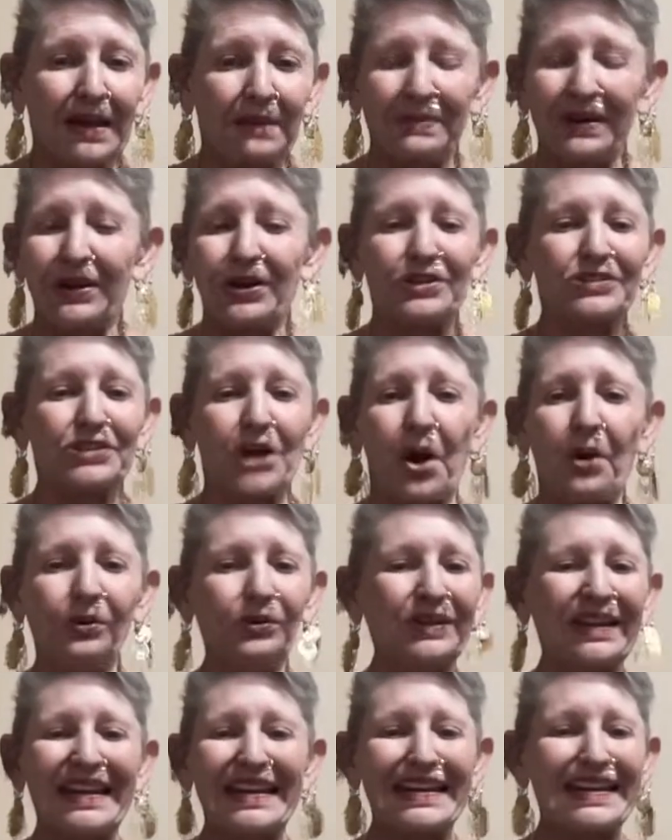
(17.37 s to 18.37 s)
Because
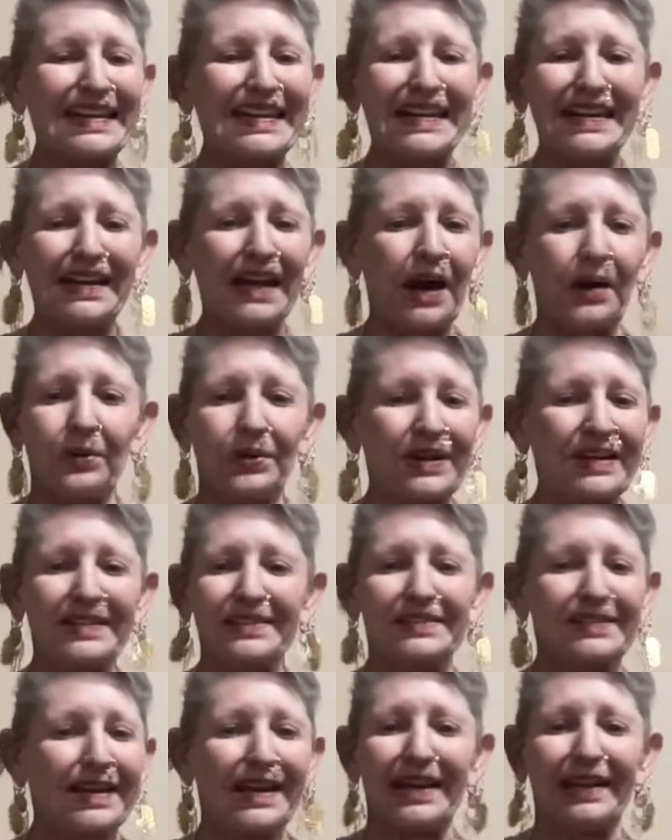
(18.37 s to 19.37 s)
only ego
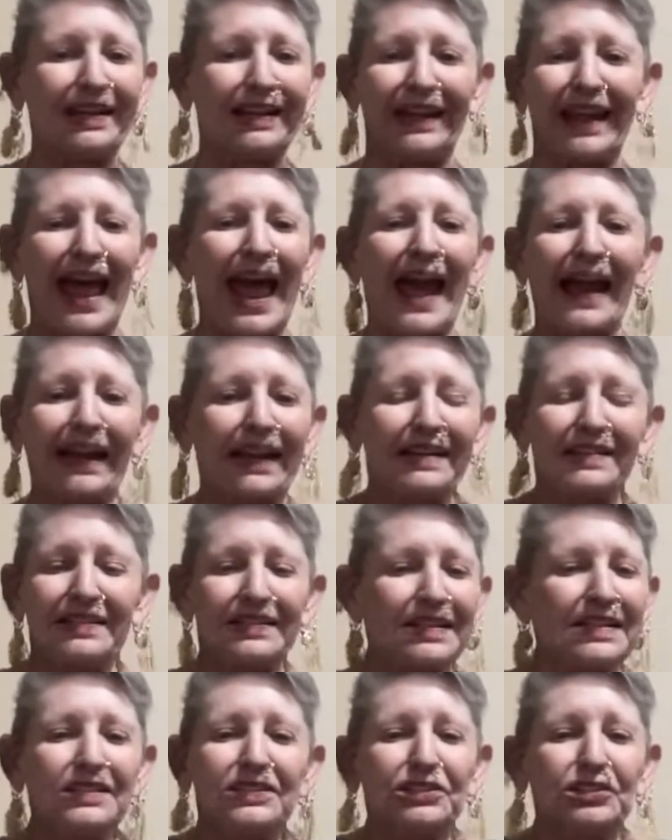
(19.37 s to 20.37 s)
is in lack
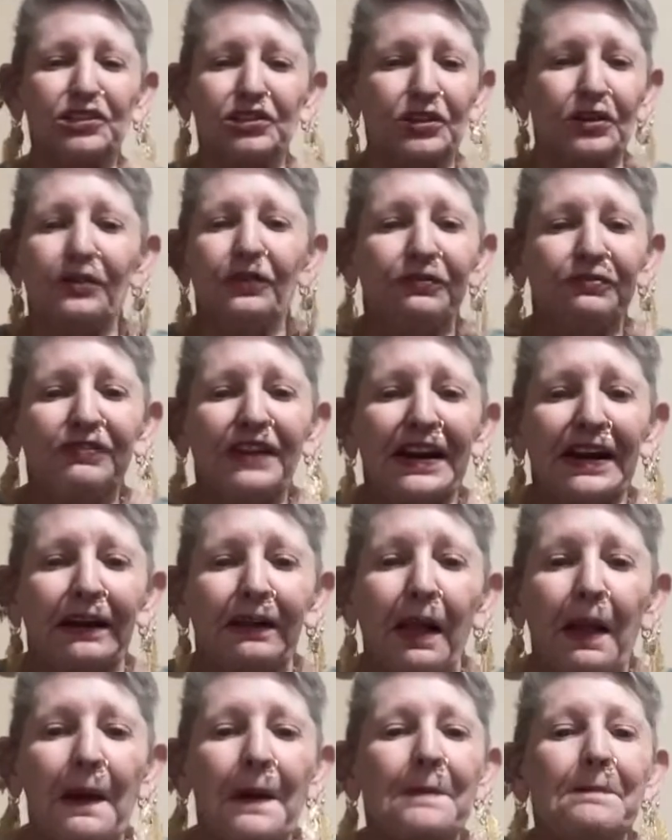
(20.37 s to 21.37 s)
and needs to
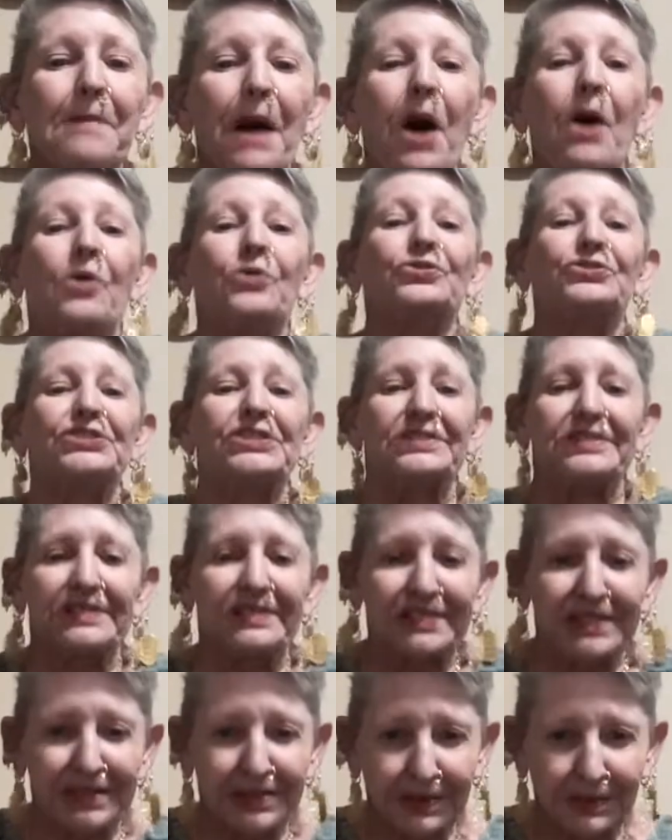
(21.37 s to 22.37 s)
feel
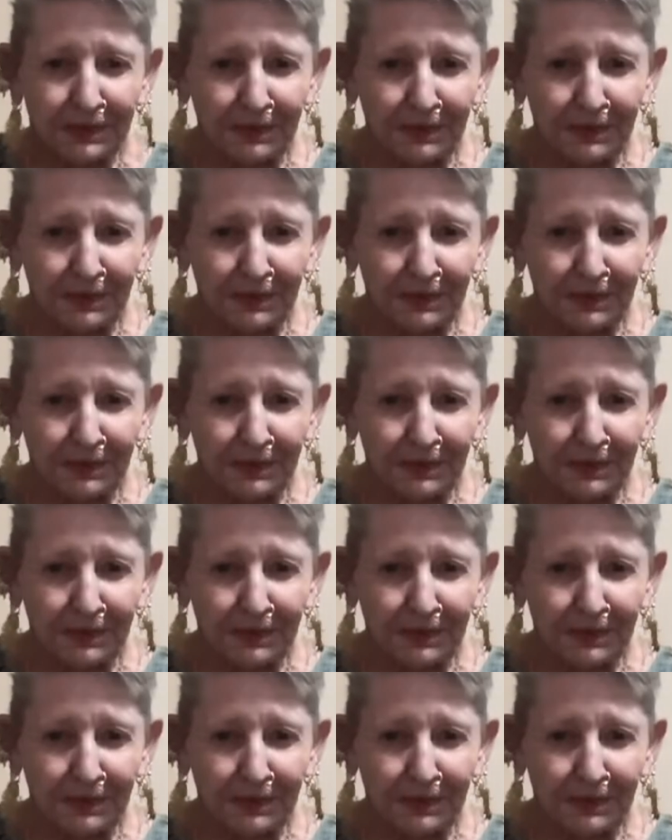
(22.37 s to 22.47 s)
potent.